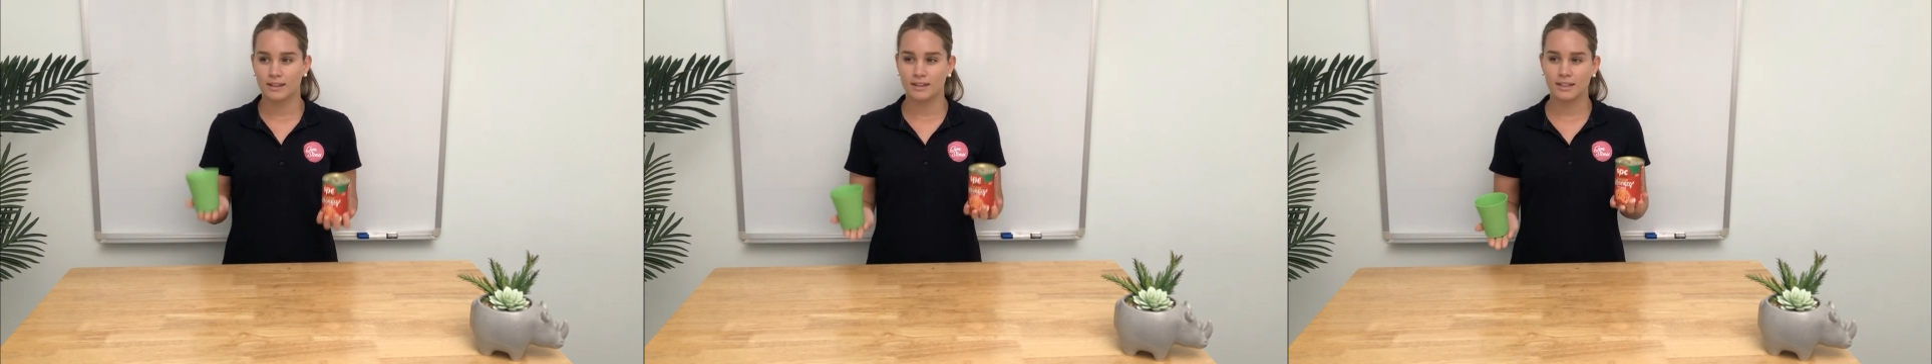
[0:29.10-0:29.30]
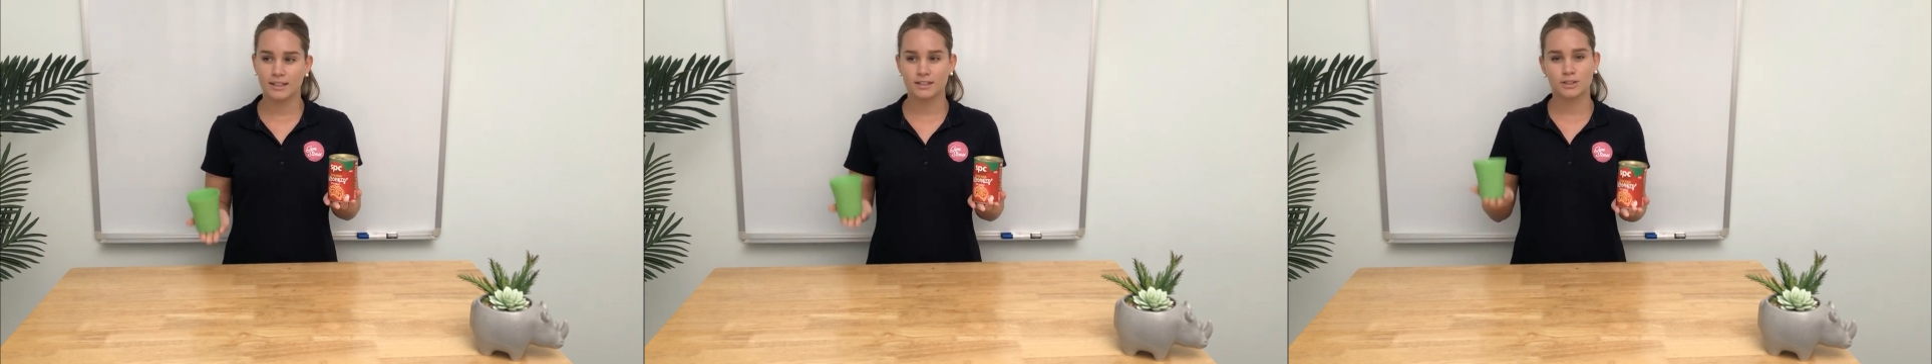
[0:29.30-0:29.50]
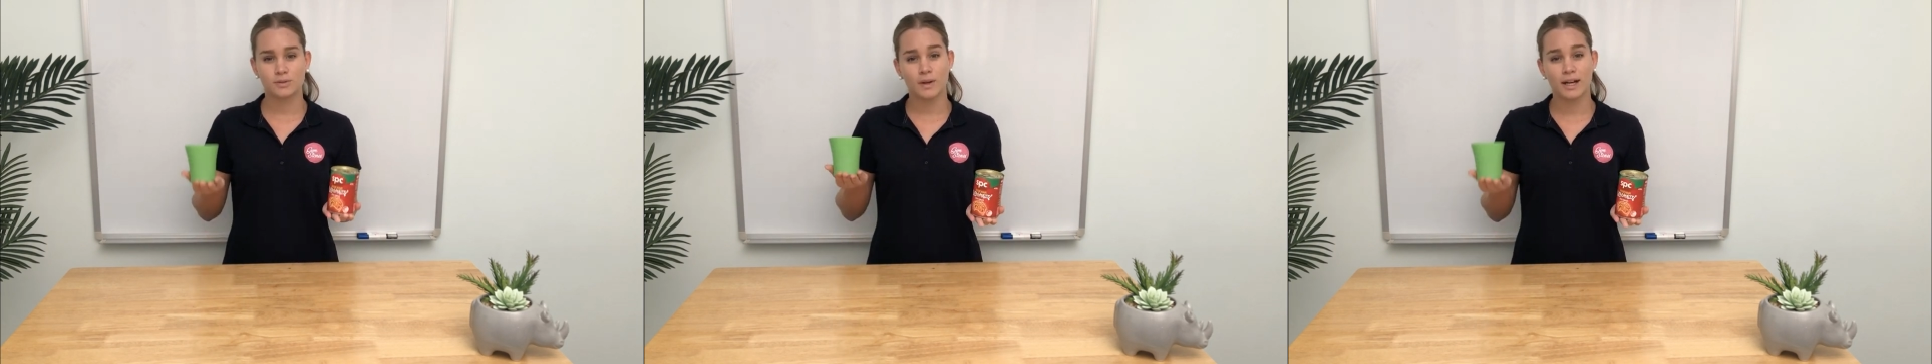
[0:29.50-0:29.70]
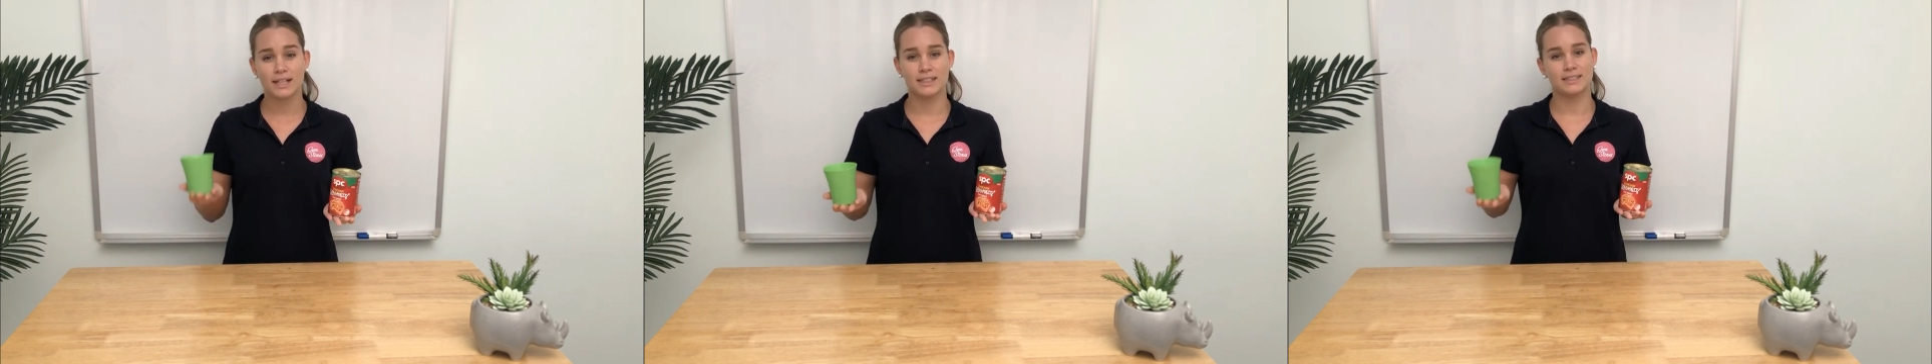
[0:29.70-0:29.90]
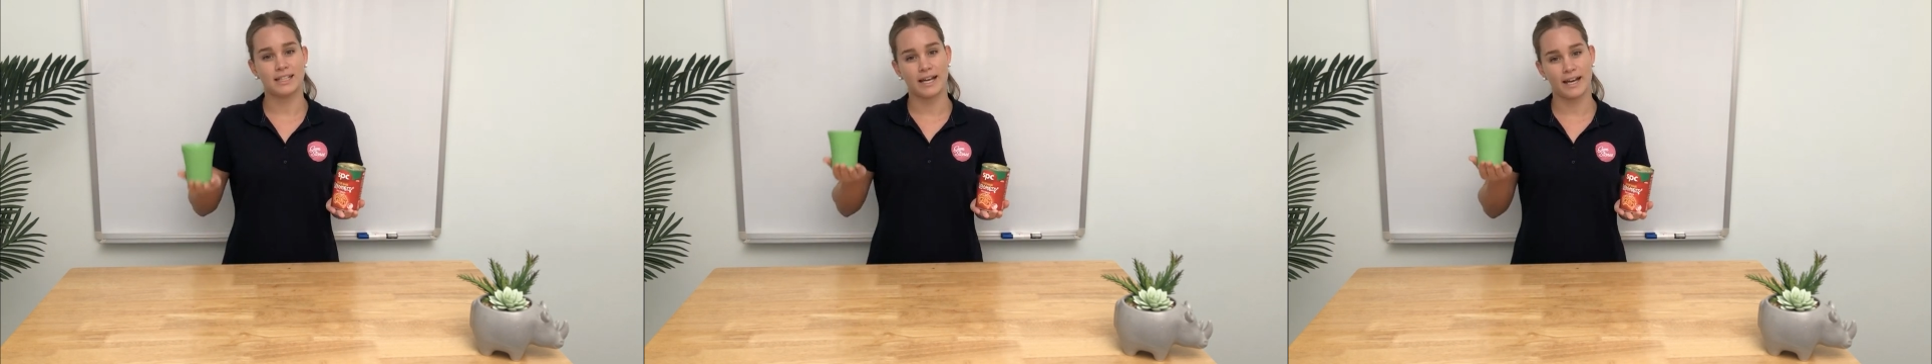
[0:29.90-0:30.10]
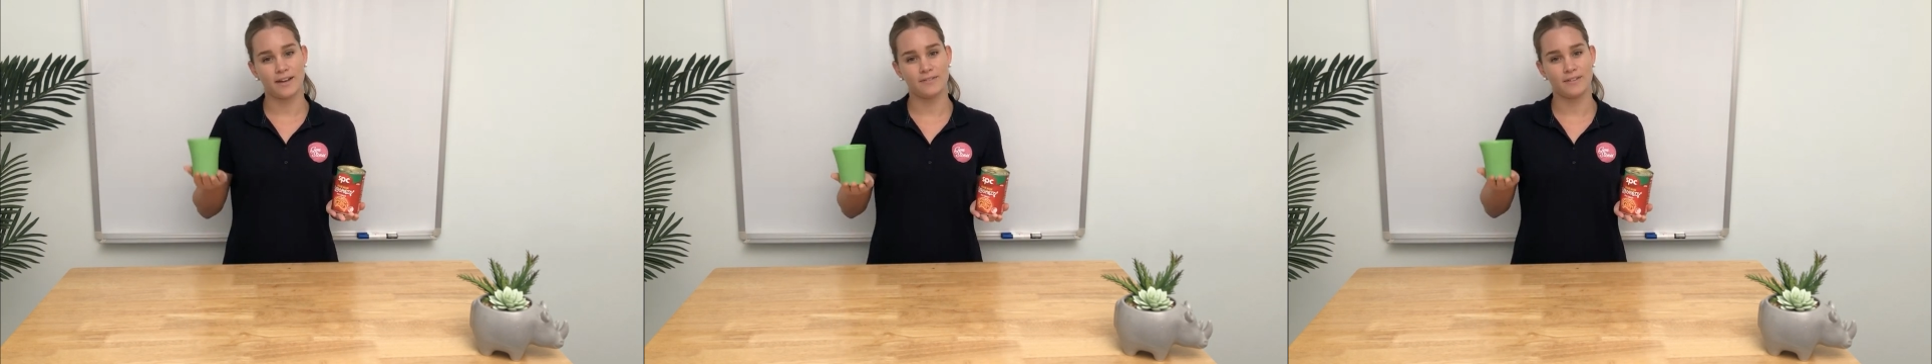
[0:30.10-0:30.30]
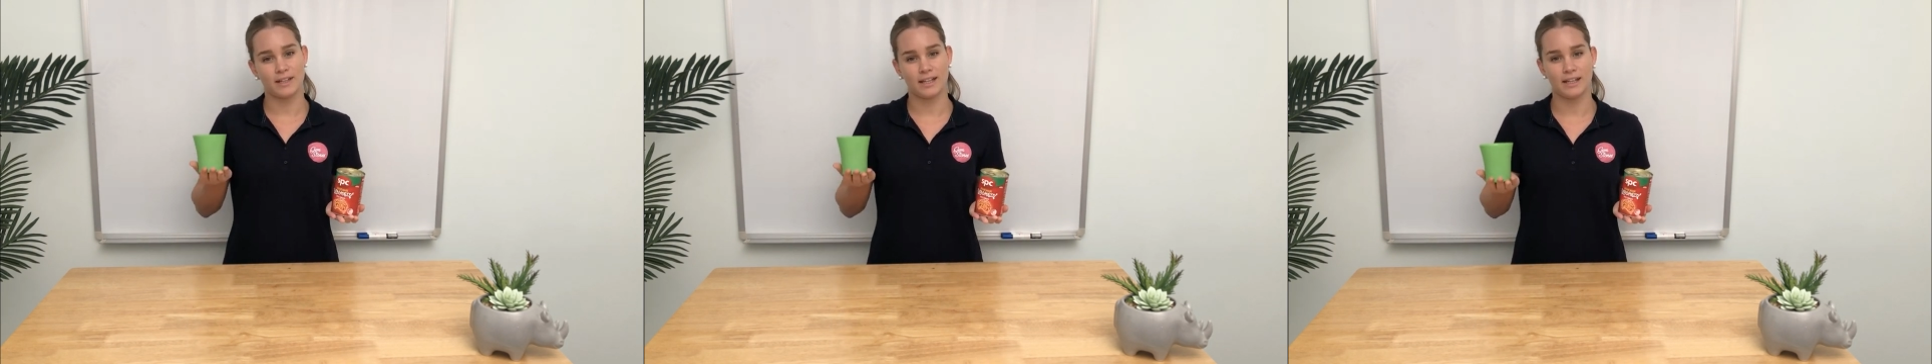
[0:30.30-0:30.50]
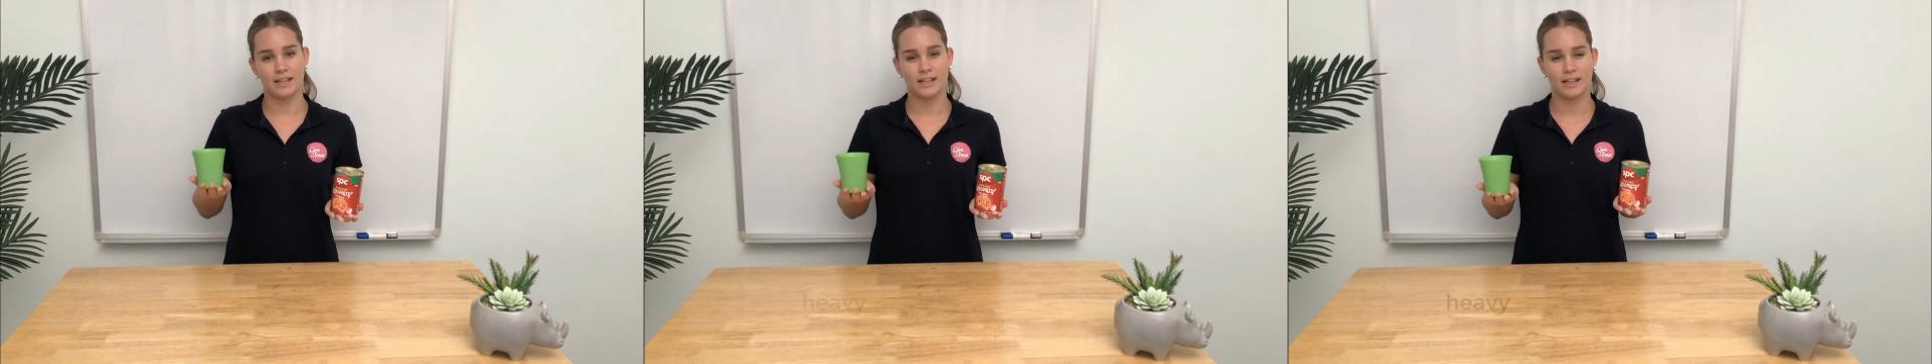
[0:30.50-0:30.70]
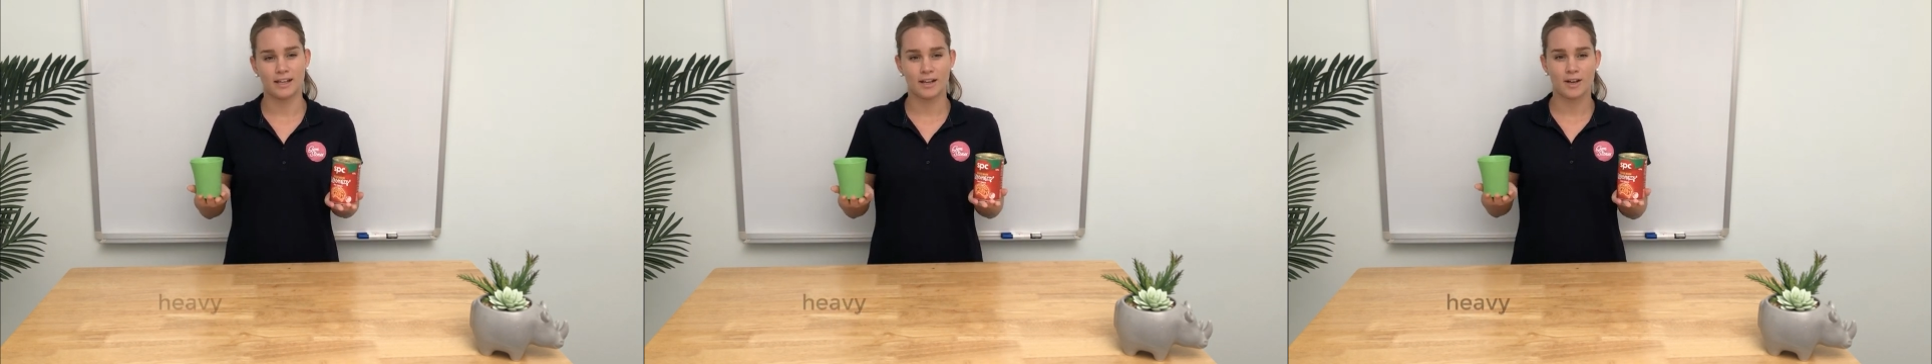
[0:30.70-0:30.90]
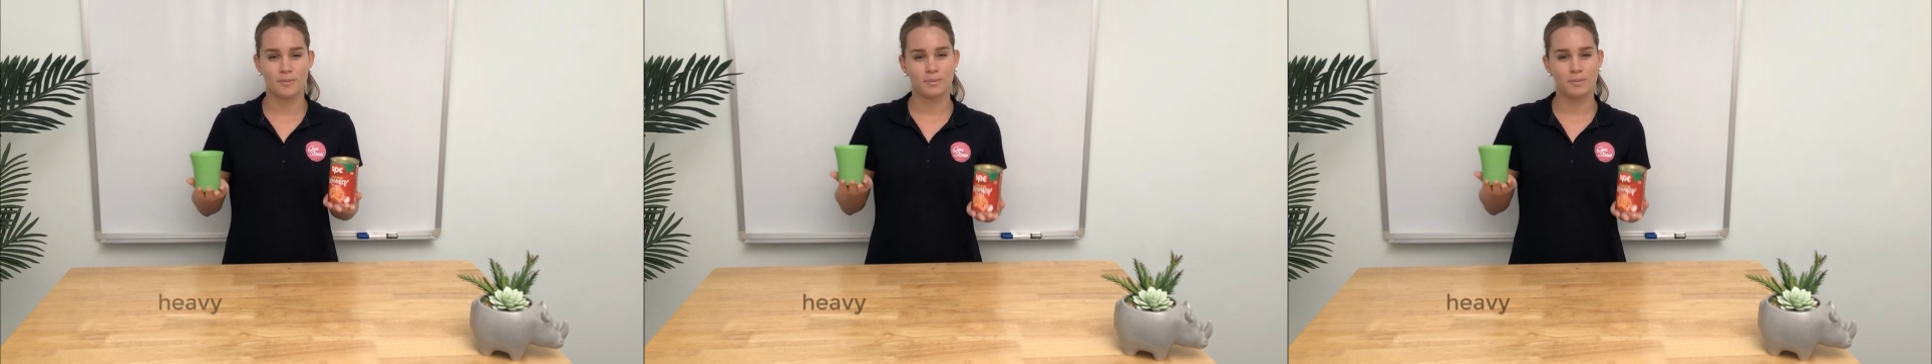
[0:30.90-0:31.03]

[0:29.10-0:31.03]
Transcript: This one is heavy,